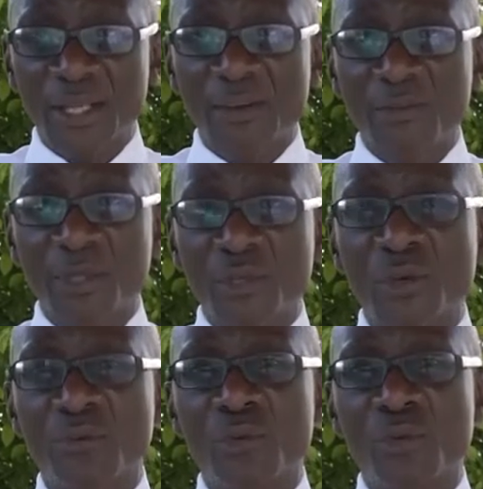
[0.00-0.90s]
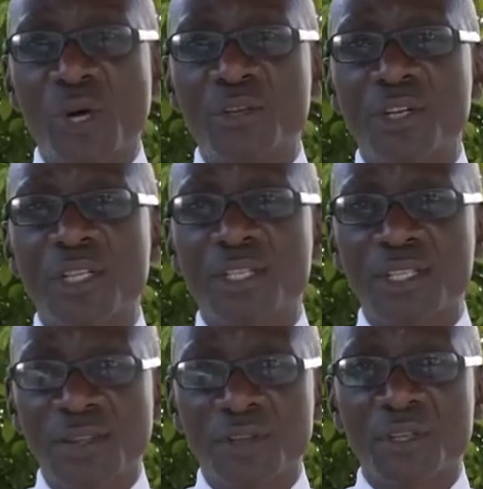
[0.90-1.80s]
government of
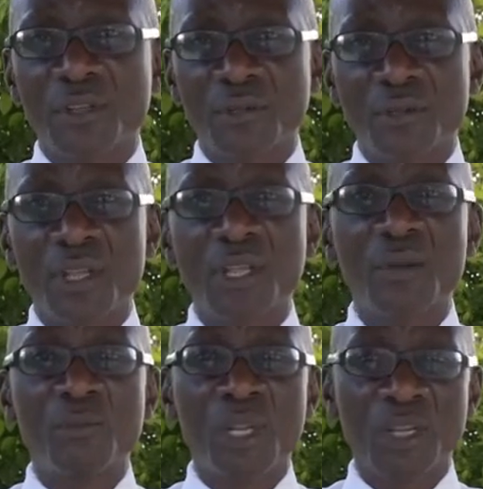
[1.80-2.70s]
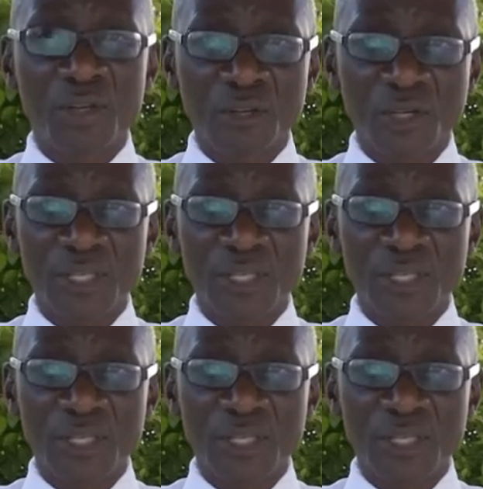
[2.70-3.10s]
$273 million.